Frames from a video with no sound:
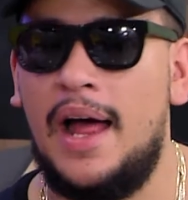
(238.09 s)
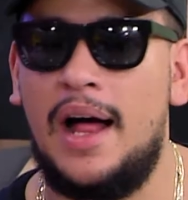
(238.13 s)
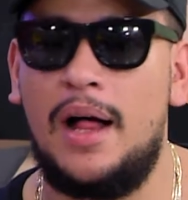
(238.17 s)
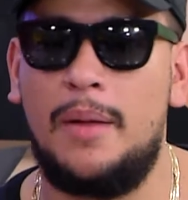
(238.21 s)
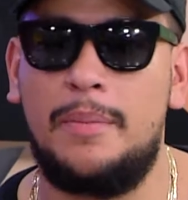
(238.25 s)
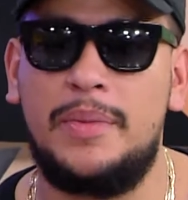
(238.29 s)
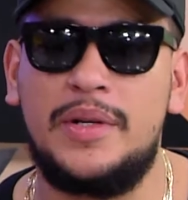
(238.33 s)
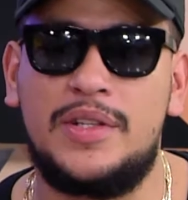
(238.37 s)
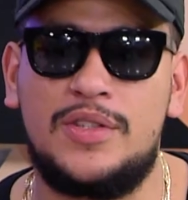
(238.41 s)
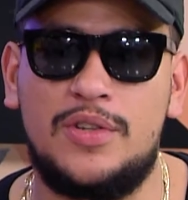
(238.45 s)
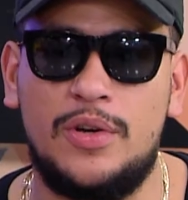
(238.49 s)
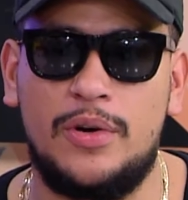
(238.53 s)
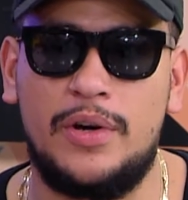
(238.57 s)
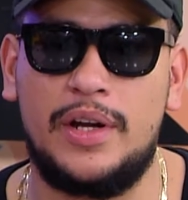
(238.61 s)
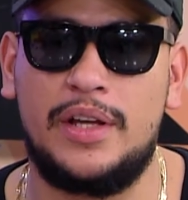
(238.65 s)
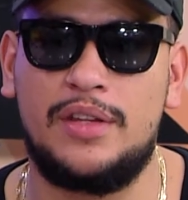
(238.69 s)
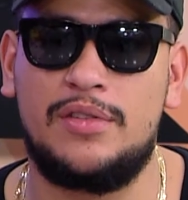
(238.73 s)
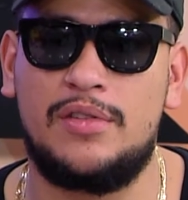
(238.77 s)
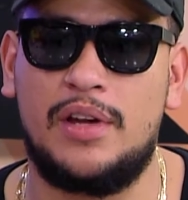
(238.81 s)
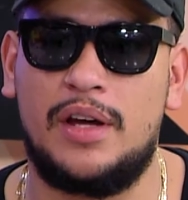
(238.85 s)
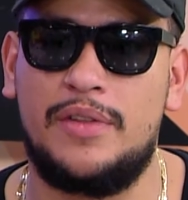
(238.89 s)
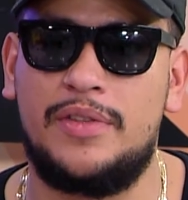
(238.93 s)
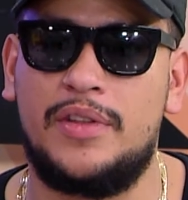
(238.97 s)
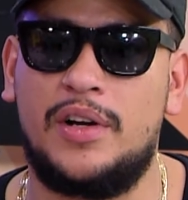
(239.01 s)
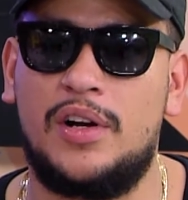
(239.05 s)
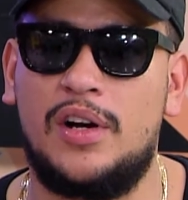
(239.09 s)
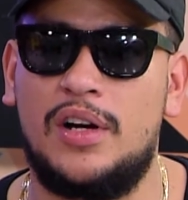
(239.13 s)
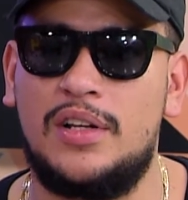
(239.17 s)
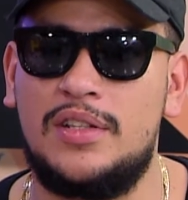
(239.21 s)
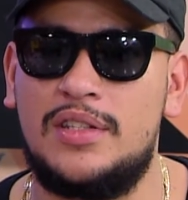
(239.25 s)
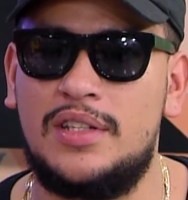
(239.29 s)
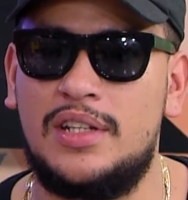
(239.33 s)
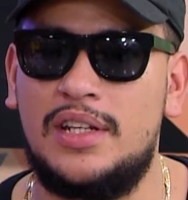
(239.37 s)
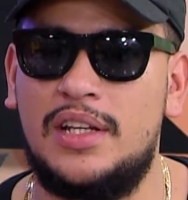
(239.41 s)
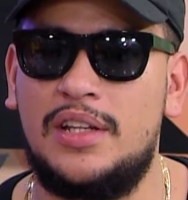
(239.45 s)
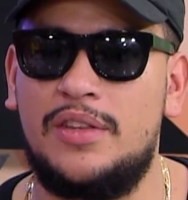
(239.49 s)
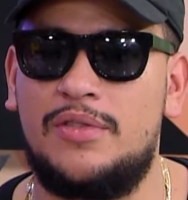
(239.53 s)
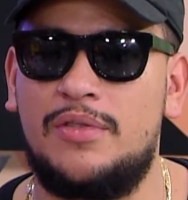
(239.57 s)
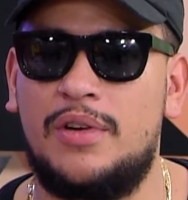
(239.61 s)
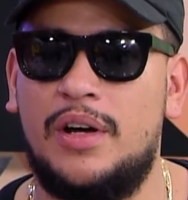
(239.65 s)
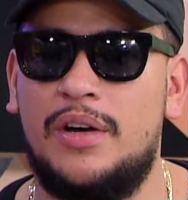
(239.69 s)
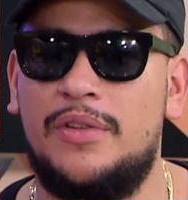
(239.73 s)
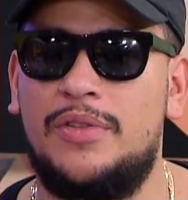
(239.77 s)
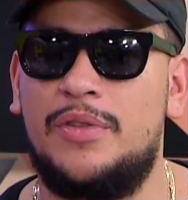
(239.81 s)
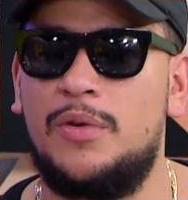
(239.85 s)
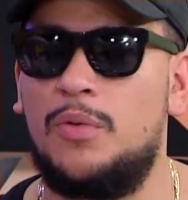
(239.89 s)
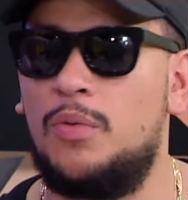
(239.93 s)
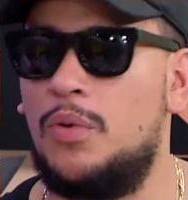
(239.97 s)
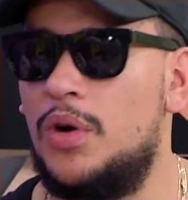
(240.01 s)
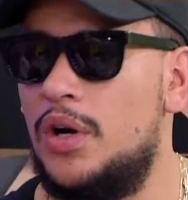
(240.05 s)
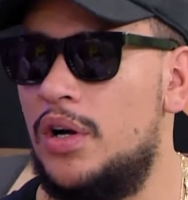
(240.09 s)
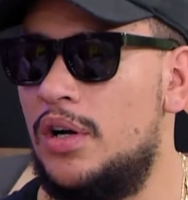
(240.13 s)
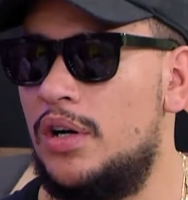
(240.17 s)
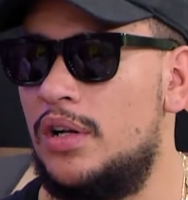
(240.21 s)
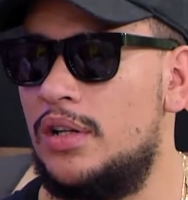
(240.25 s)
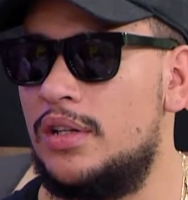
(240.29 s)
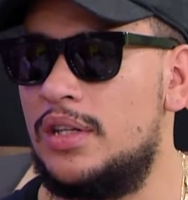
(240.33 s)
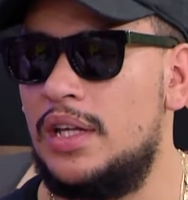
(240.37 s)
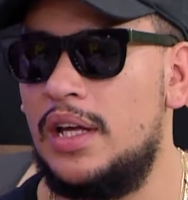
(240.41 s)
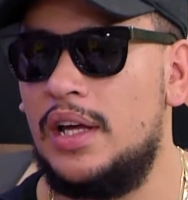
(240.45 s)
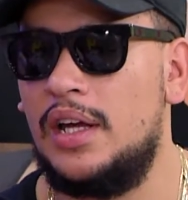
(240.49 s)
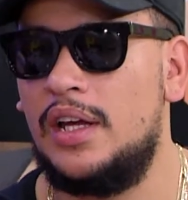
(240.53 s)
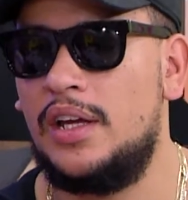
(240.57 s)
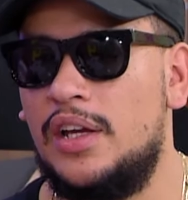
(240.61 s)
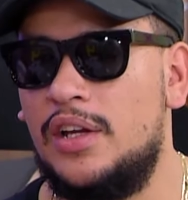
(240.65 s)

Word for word: I'll be touring throughout the continent, throughout the world.